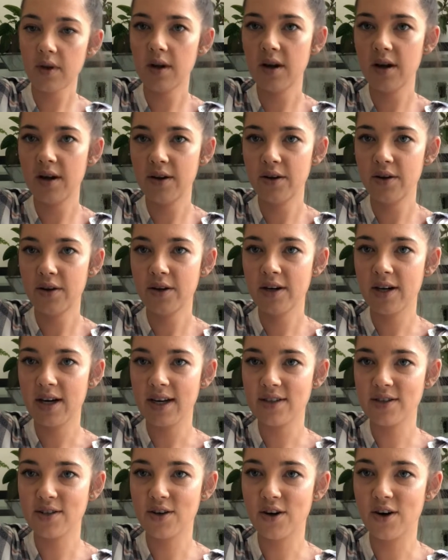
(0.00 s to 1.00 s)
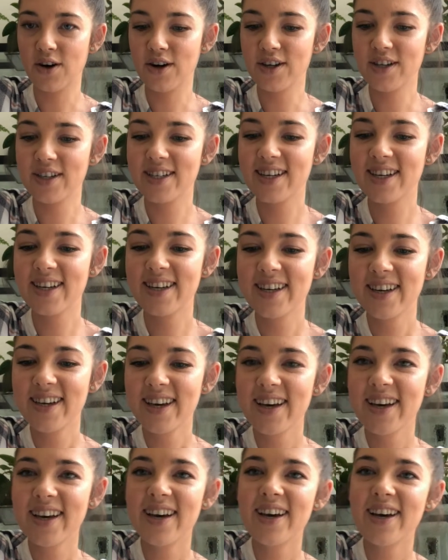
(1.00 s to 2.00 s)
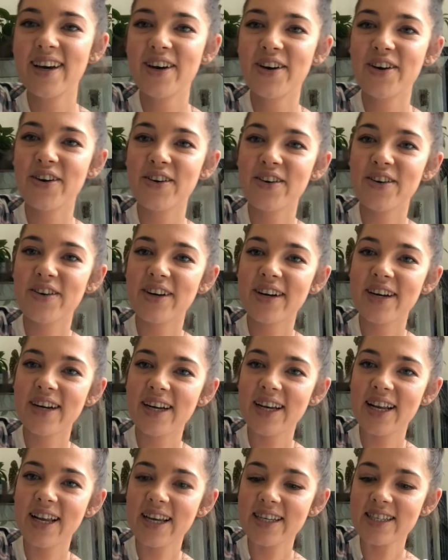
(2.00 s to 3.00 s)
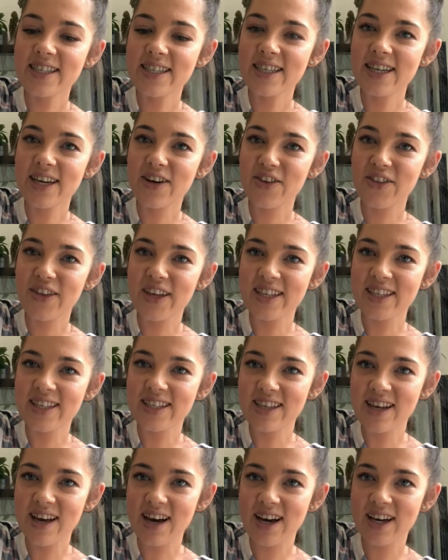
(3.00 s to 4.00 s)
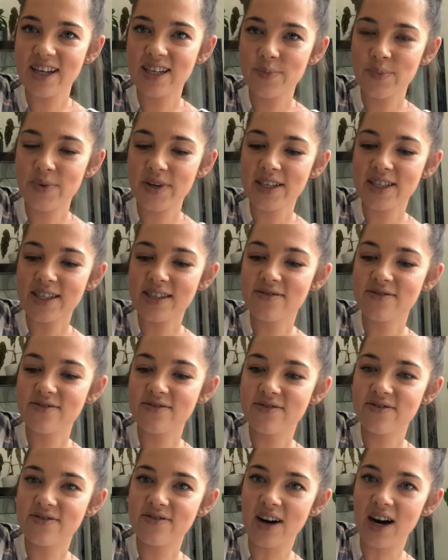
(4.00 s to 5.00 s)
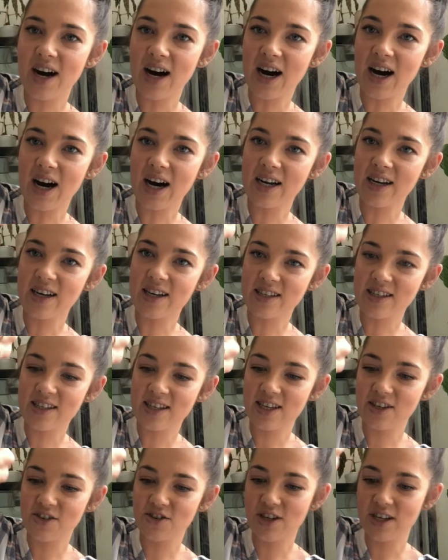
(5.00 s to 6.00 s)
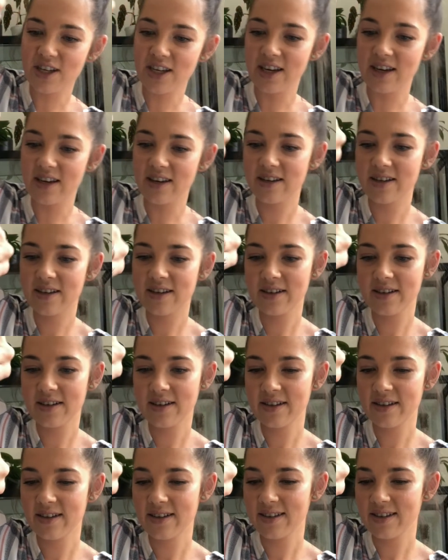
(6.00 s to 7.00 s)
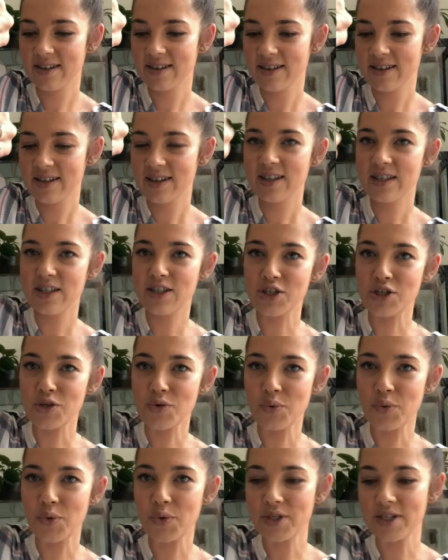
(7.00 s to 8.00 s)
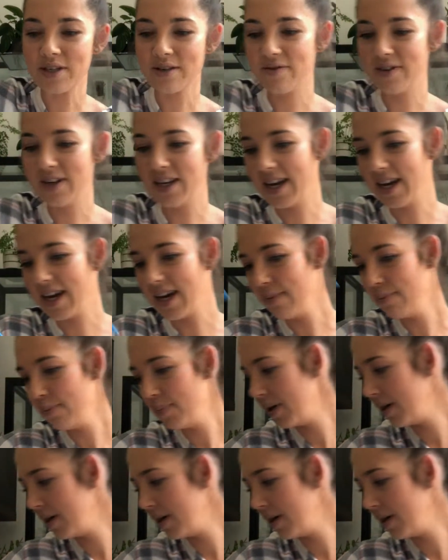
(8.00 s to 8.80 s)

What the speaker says: I know you guys can't really see on the inside, but it's fine. It's literally just water filling up.